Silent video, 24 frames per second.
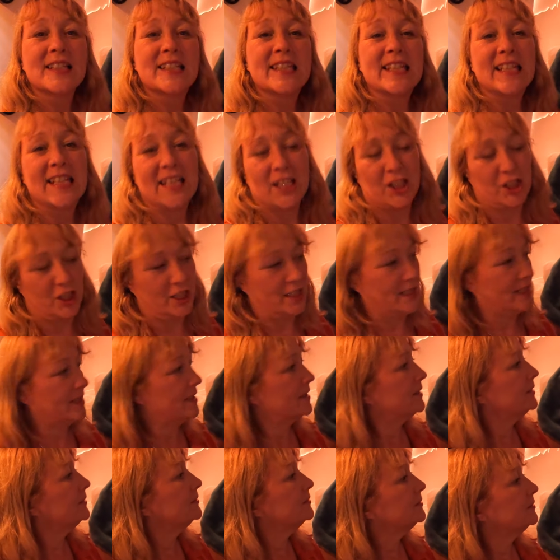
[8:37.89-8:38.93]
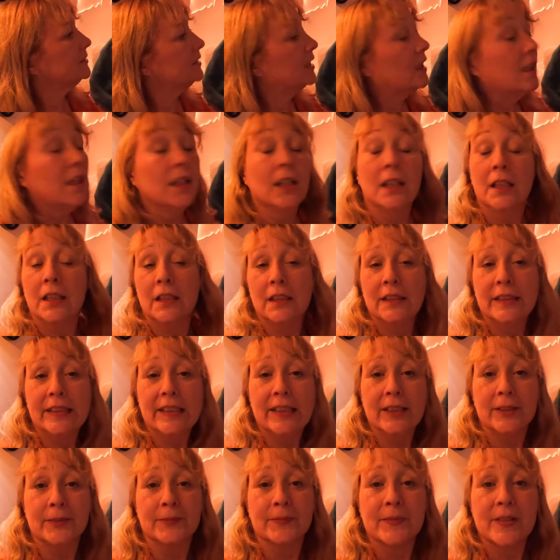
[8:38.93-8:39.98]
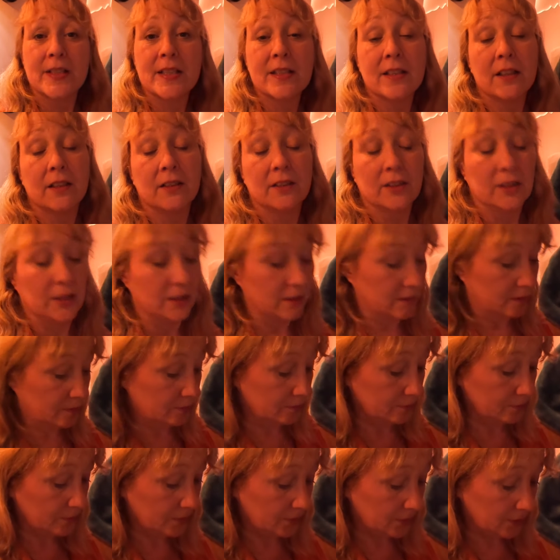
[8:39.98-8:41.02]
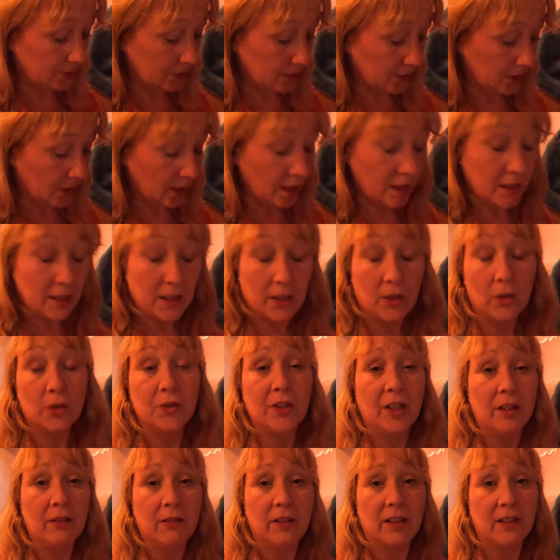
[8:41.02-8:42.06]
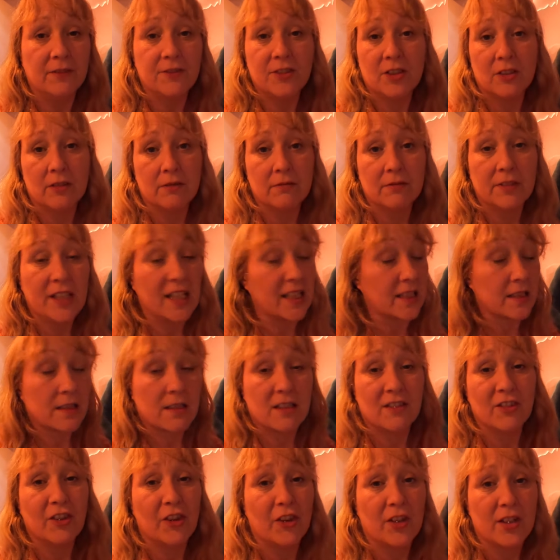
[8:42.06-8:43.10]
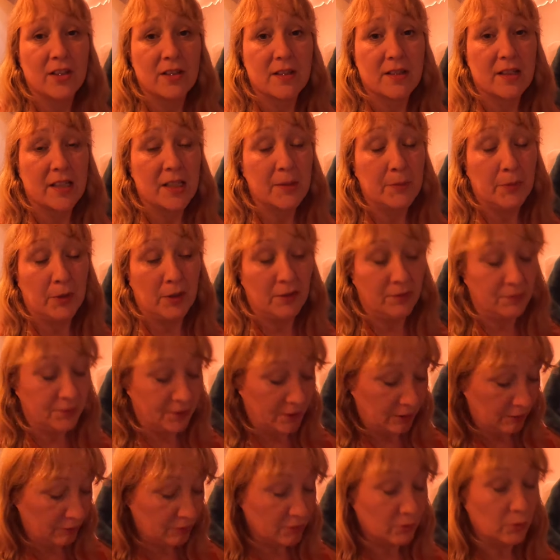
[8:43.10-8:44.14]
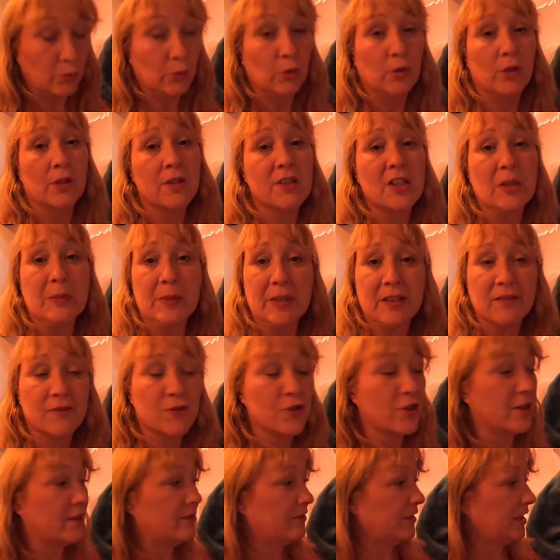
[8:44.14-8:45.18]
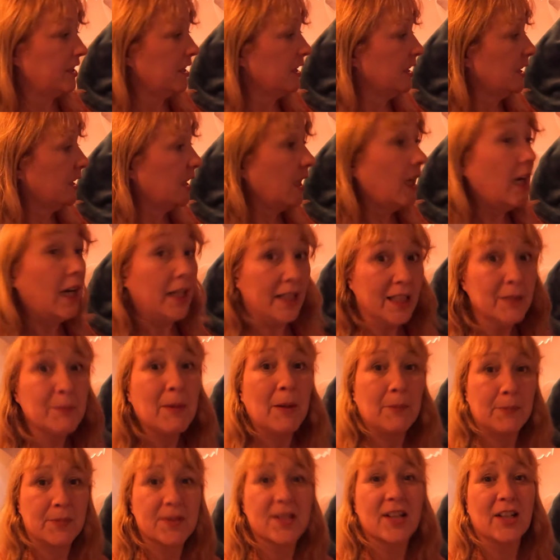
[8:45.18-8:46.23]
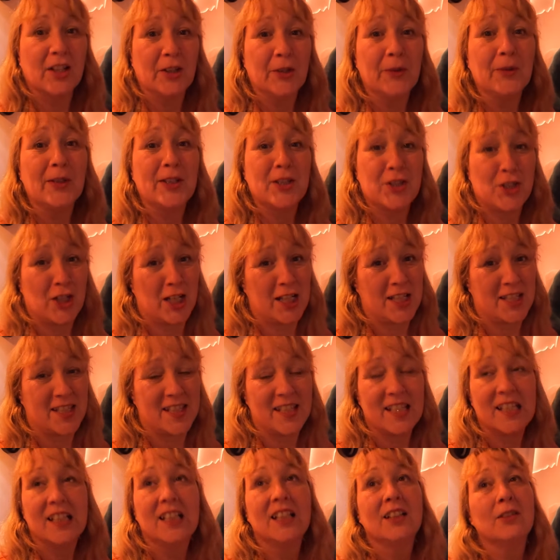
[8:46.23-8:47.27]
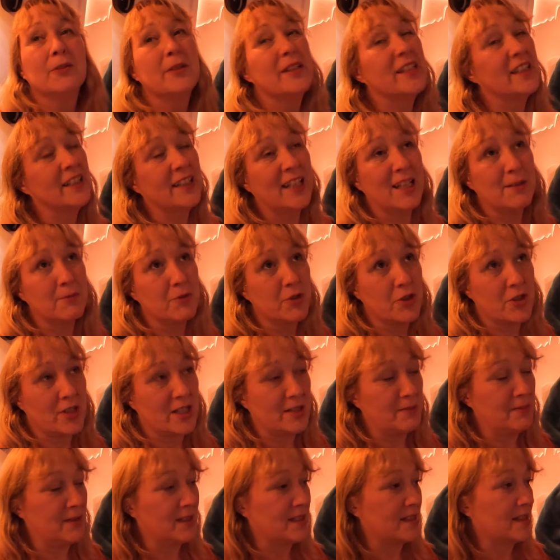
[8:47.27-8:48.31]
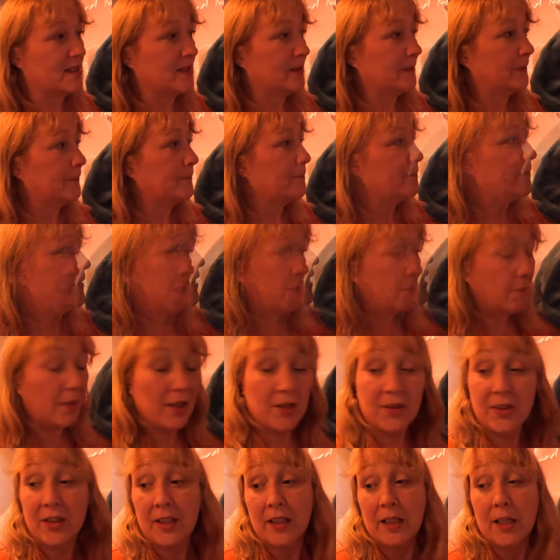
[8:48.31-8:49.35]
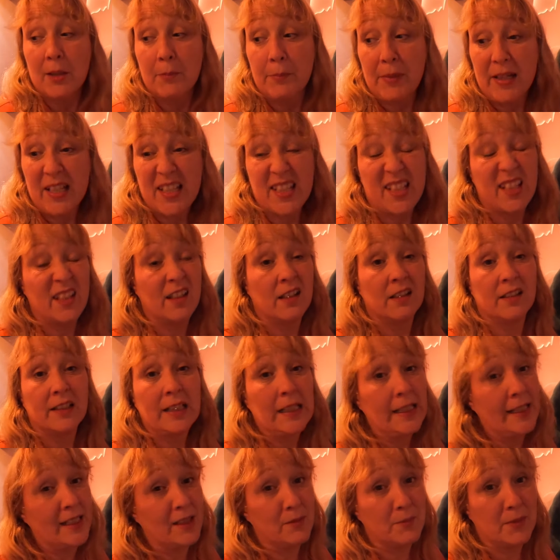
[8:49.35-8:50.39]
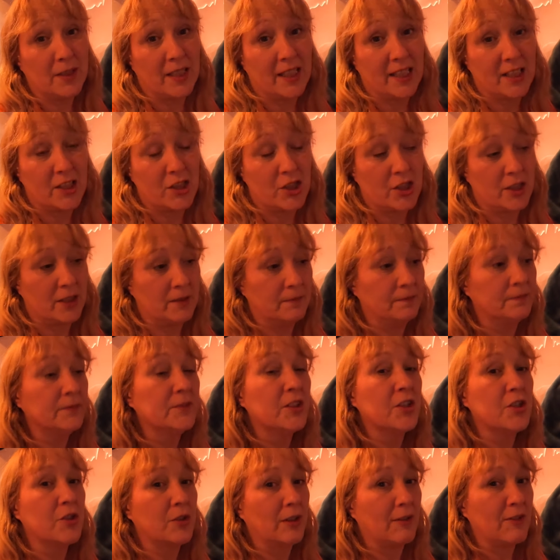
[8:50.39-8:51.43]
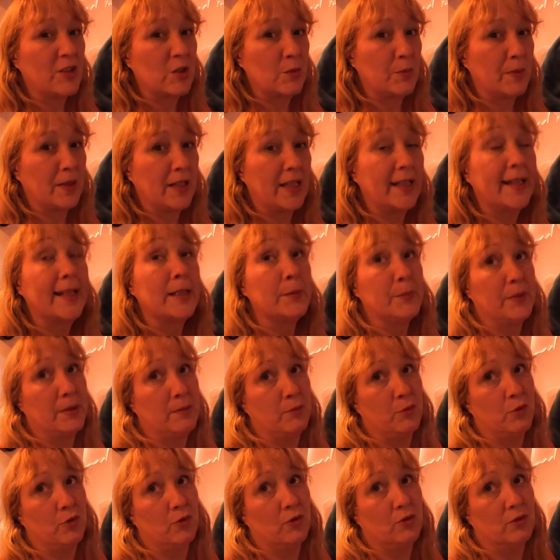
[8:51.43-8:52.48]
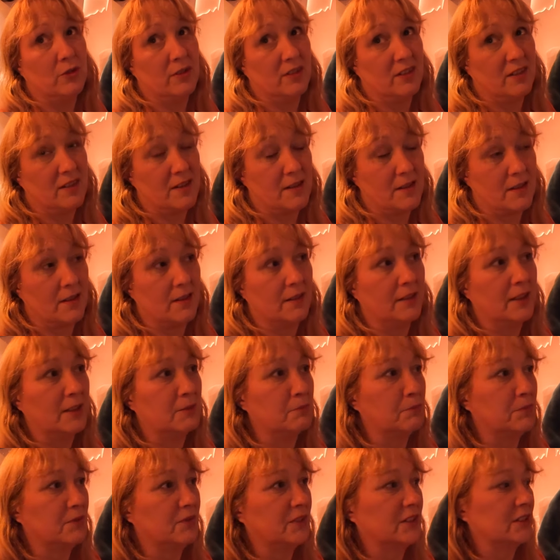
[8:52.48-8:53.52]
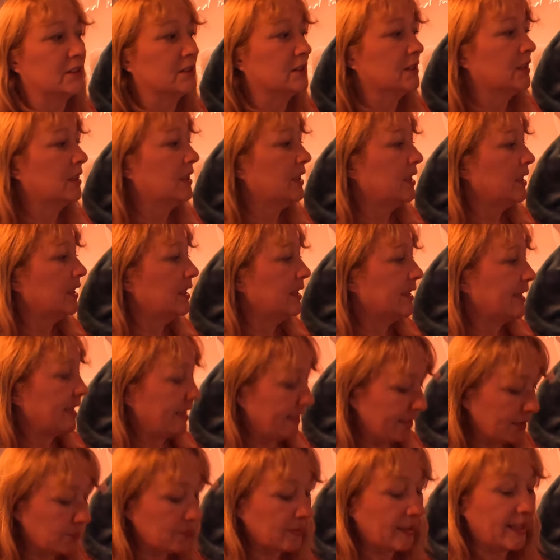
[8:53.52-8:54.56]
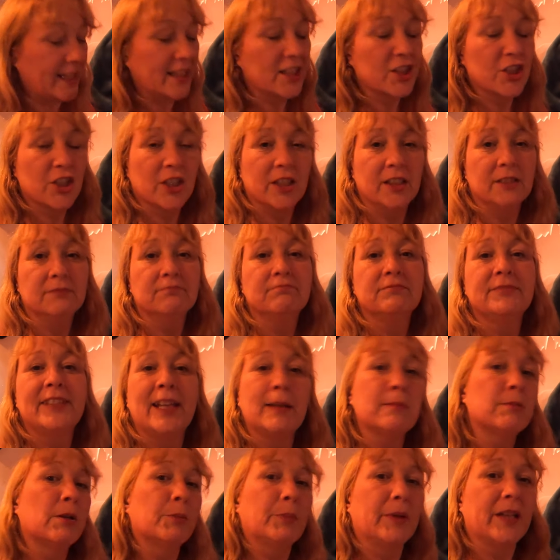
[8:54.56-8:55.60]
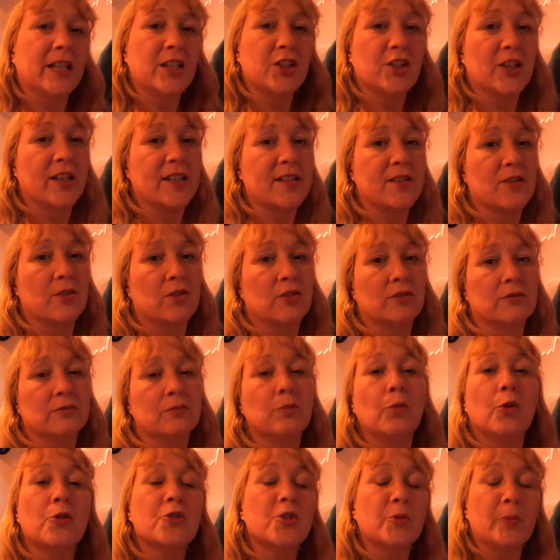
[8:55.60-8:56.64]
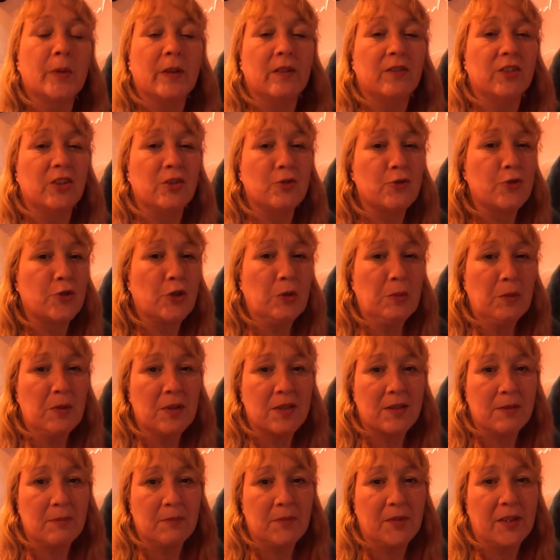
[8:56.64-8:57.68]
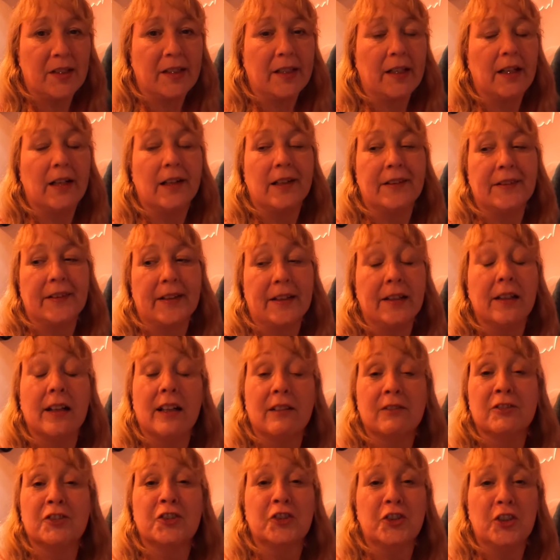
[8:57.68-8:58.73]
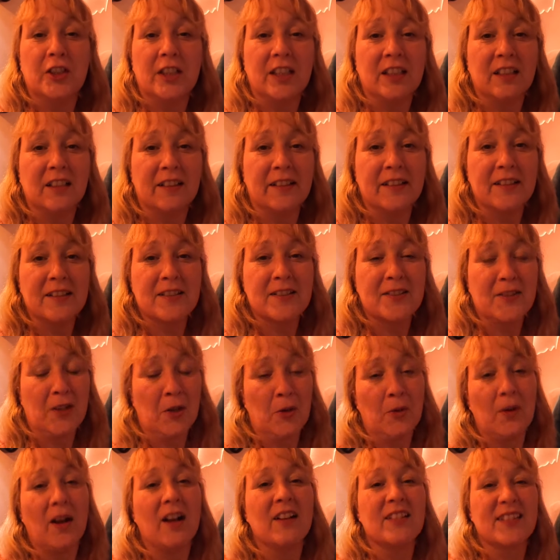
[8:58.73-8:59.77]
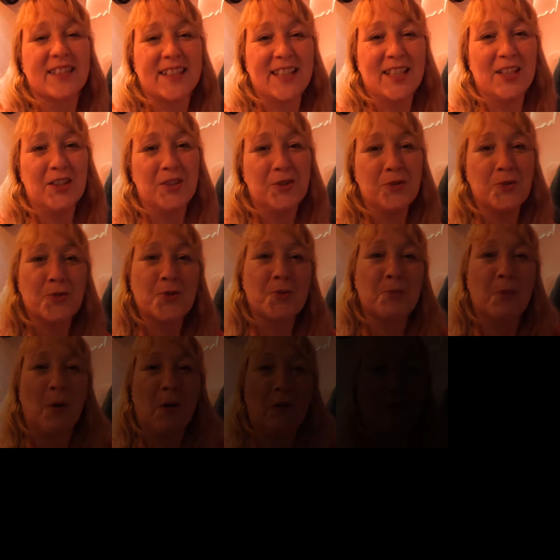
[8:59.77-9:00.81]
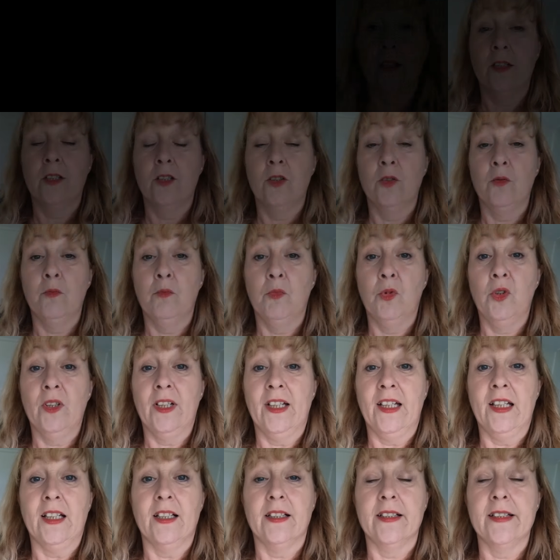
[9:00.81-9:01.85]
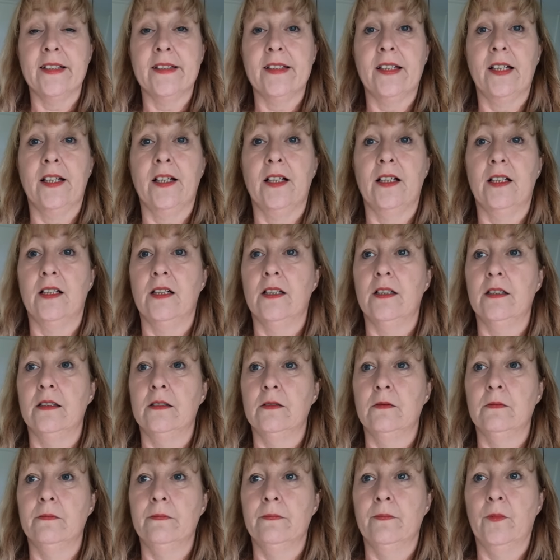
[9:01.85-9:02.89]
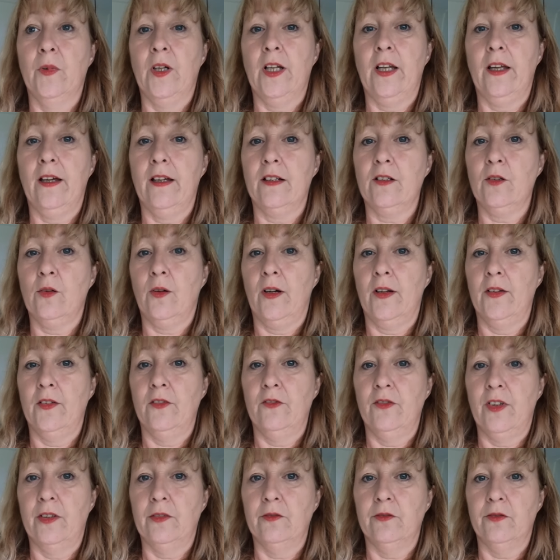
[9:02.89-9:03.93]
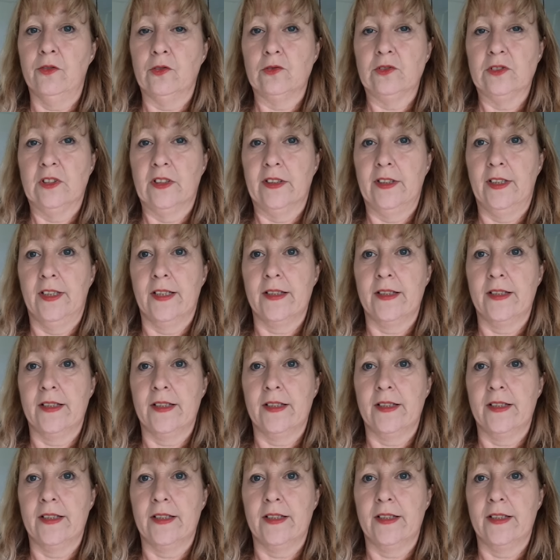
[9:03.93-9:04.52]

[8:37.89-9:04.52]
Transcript: delicious. Yeah, so although I've done next to nothing today apart from go for a walk and do a bit of driving, I am absolutely shattered. We didn't get much sleep last night. But I think I'm basically going to clean up the kitchen. You do have to be a little bit more organised in a camper van. Clean up the kitchen, get my PJs on, watch a bit of YouTube or something, and then have an early night. So I'll see you tomorrow. Morning, guys. Well, I had quite an eventful night